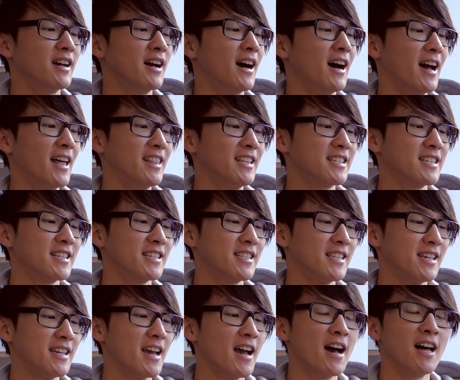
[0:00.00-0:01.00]
Uh, and this is
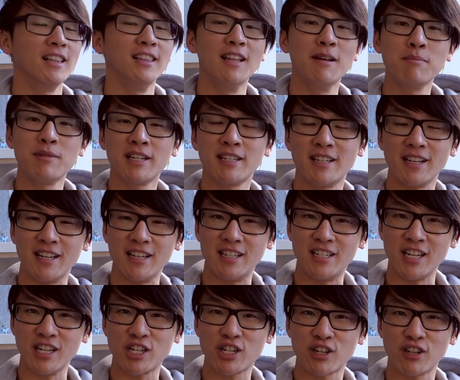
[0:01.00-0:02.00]
the limited
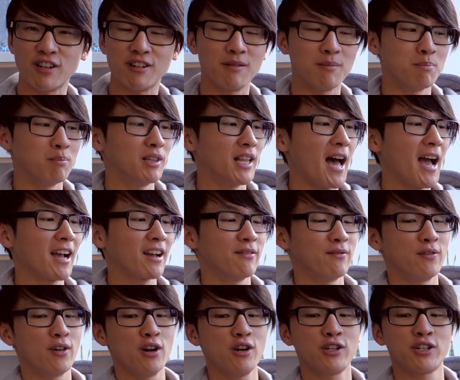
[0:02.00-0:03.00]
edition black
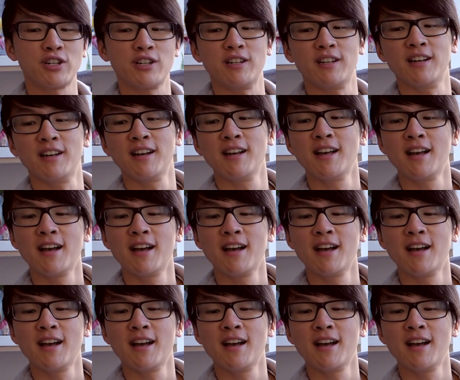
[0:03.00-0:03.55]
version.